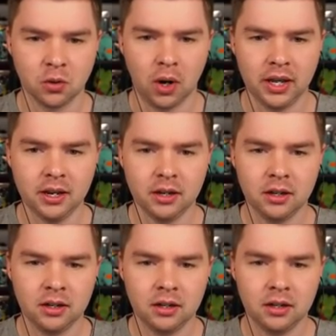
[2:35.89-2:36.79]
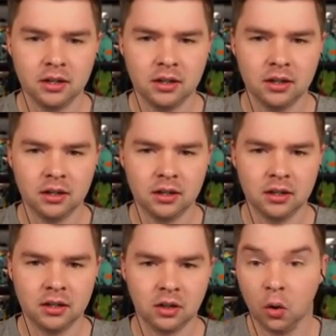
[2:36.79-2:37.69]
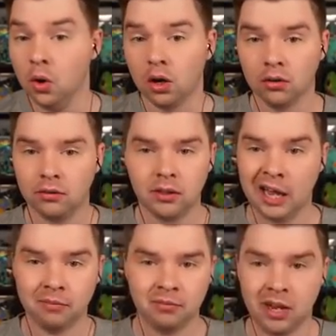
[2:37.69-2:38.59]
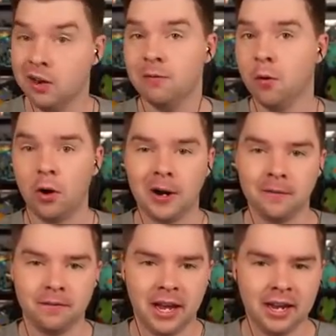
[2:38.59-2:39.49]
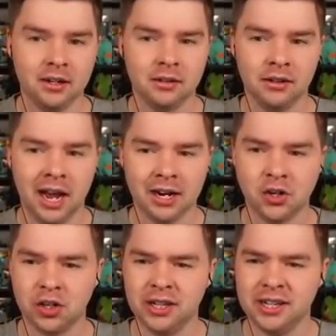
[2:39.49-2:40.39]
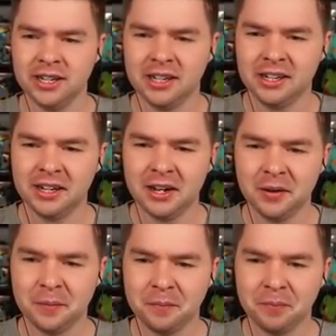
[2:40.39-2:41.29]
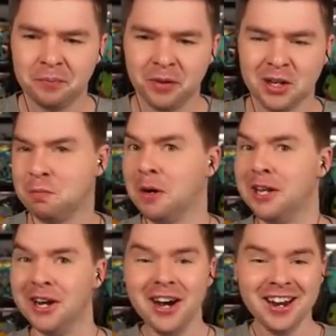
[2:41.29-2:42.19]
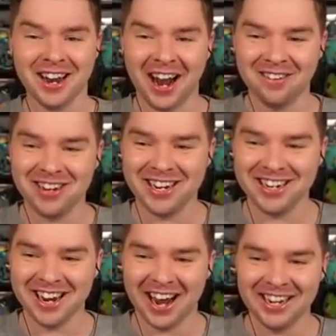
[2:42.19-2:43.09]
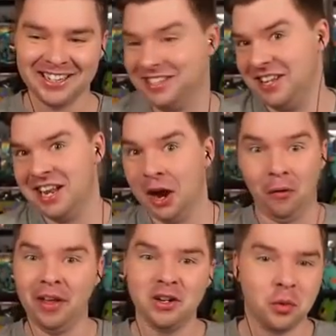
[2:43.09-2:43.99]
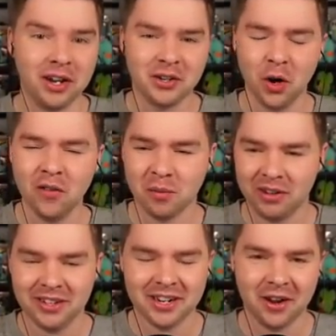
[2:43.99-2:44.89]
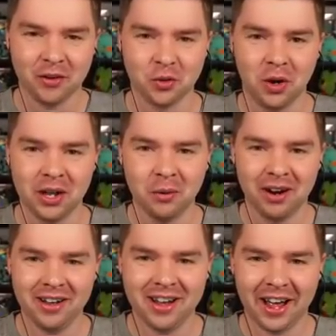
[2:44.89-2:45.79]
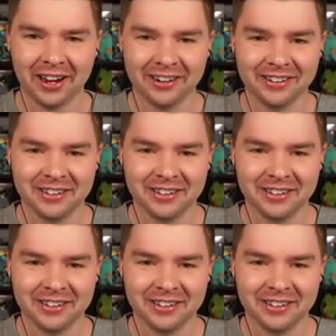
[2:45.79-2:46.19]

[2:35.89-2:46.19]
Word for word: 20? Cool. I here for it. That actually is pretty good. I mean, I only had 22 of them. I'll take another 20. Why not?